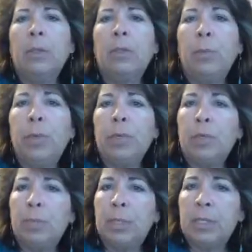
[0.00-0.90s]
So be as
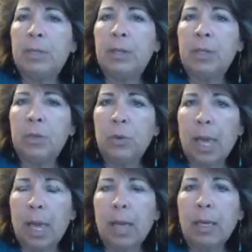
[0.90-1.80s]
specific as you
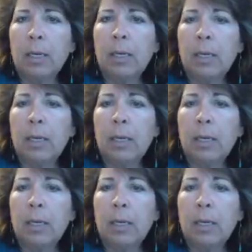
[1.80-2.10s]
can.